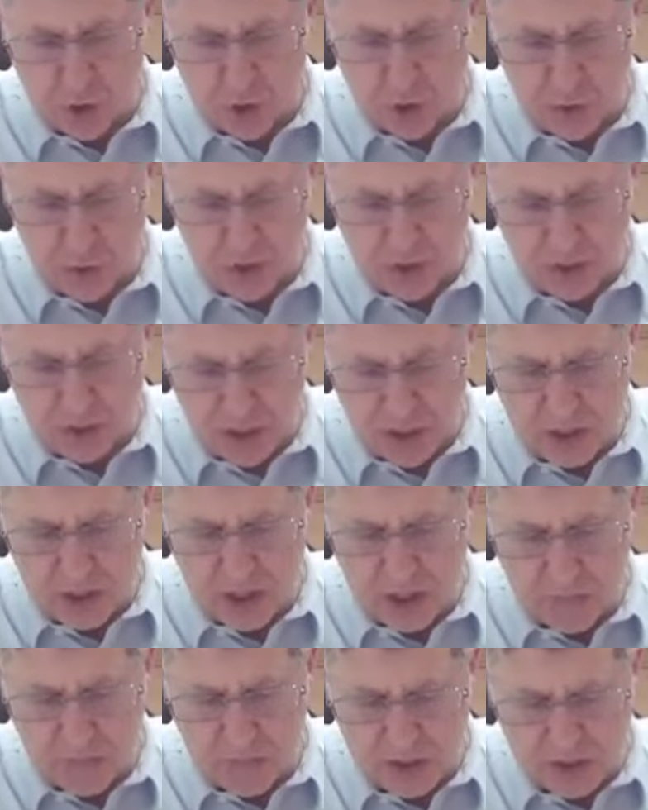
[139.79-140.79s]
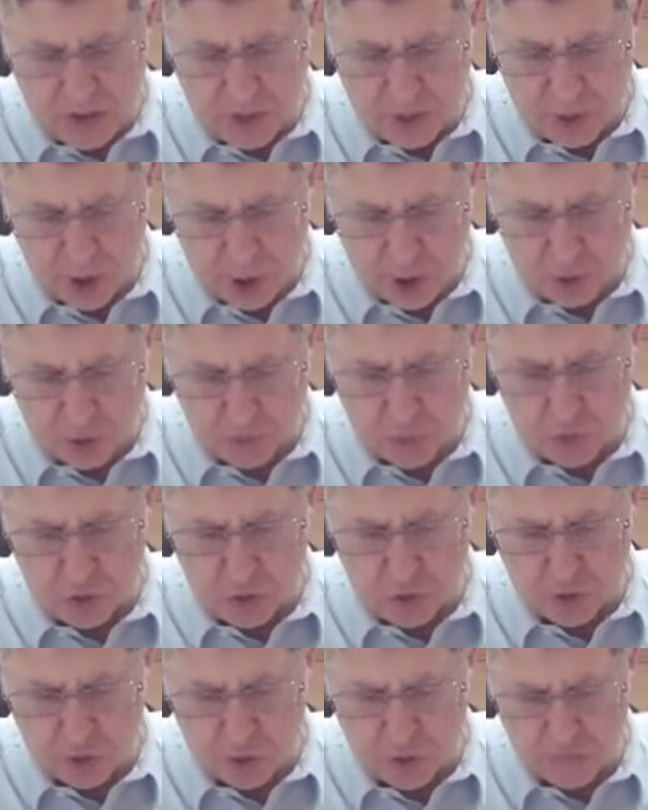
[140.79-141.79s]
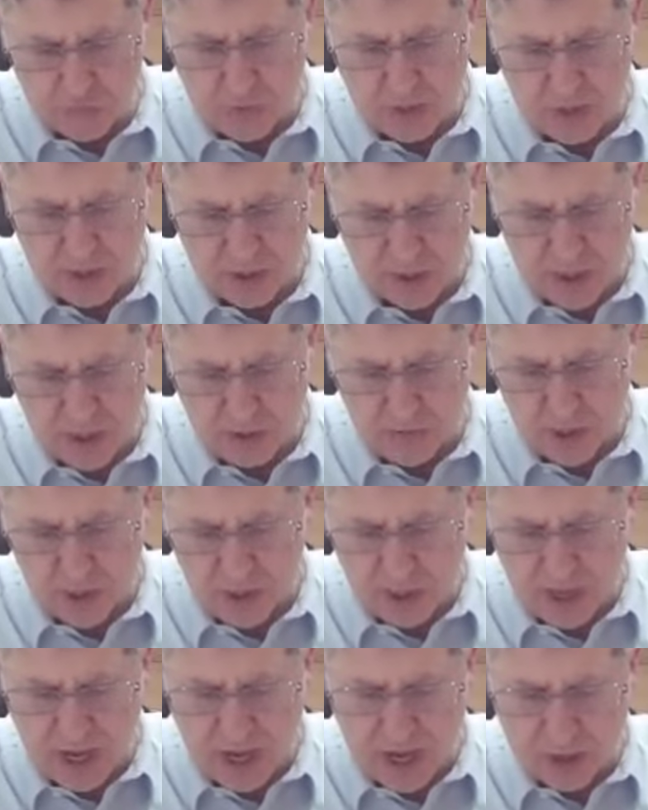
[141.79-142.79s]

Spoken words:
Urikike matzot mishuchim bashemen.